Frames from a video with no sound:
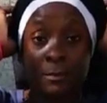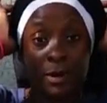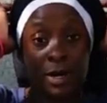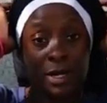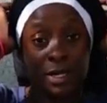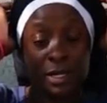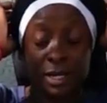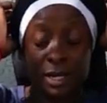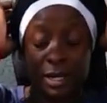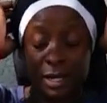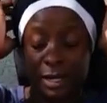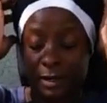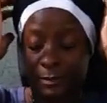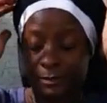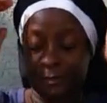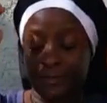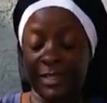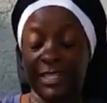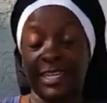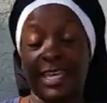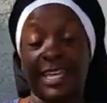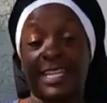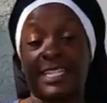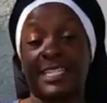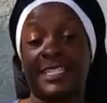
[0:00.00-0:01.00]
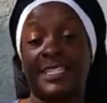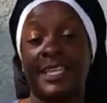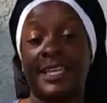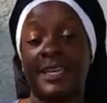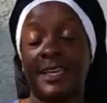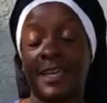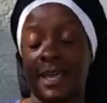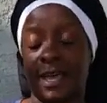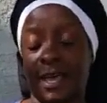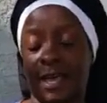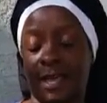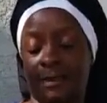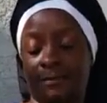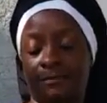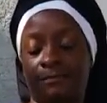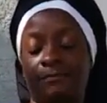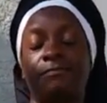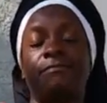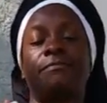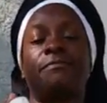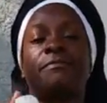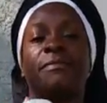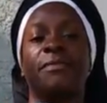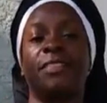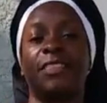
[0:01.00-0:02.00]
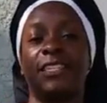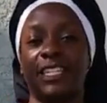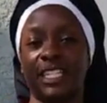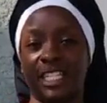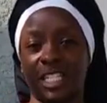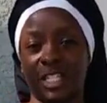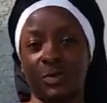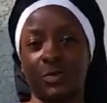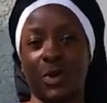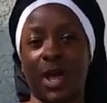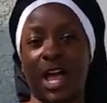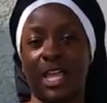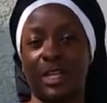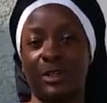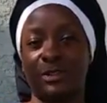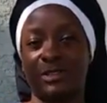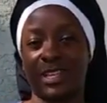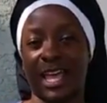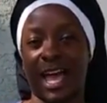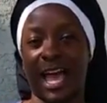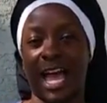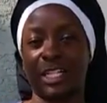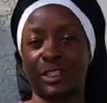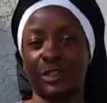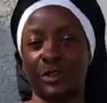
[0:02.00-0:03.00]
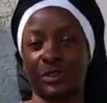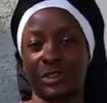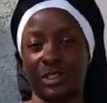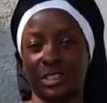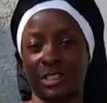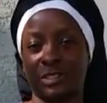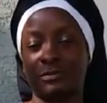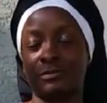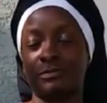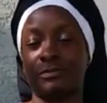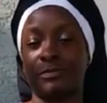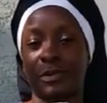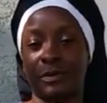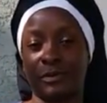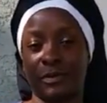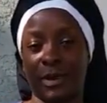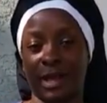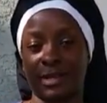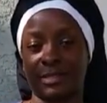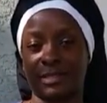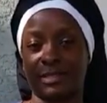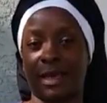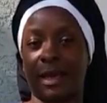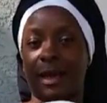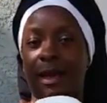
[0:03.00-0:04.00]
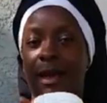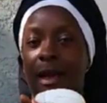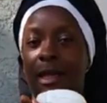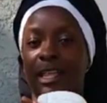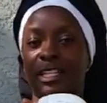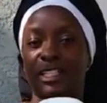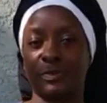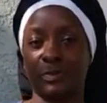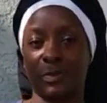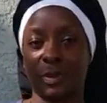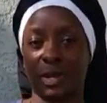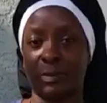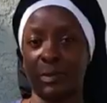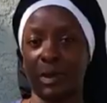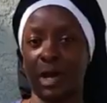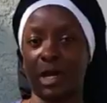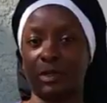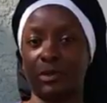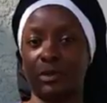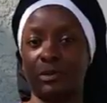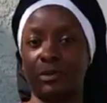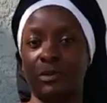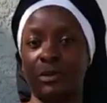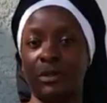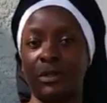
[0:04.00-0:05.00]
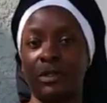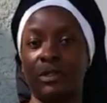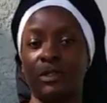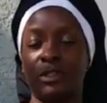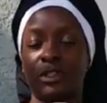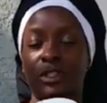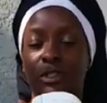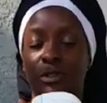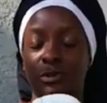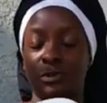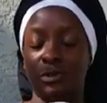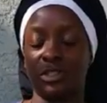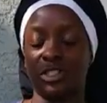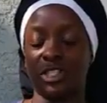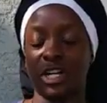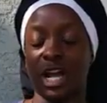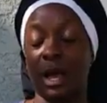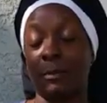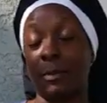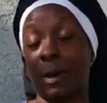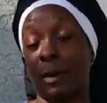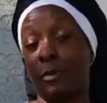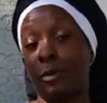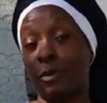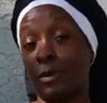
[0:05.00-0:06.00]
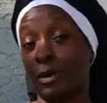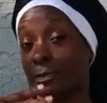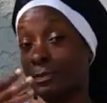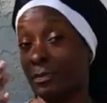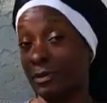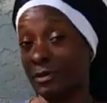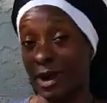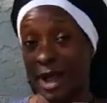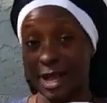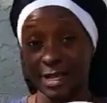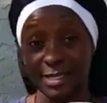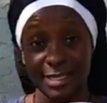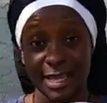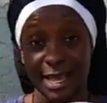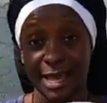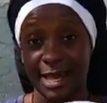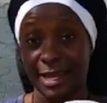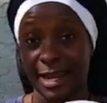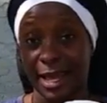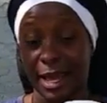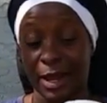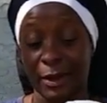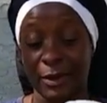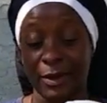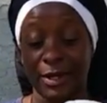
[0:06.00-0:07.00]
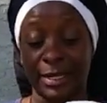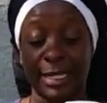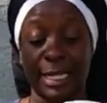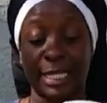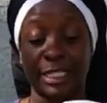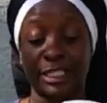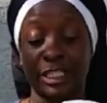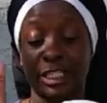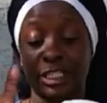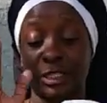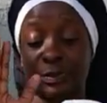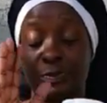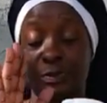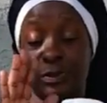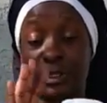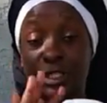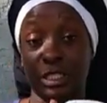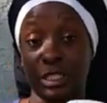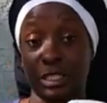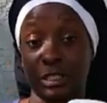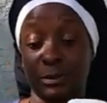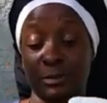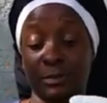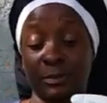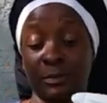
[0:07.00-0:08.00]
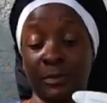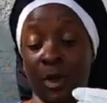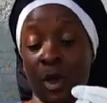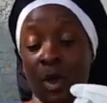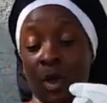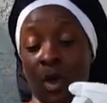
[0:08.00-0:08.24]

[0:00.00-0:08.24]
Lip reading: But yes, this is why I use a hydrogen peroxide spray bottle. I pour the peroxide out and I just put some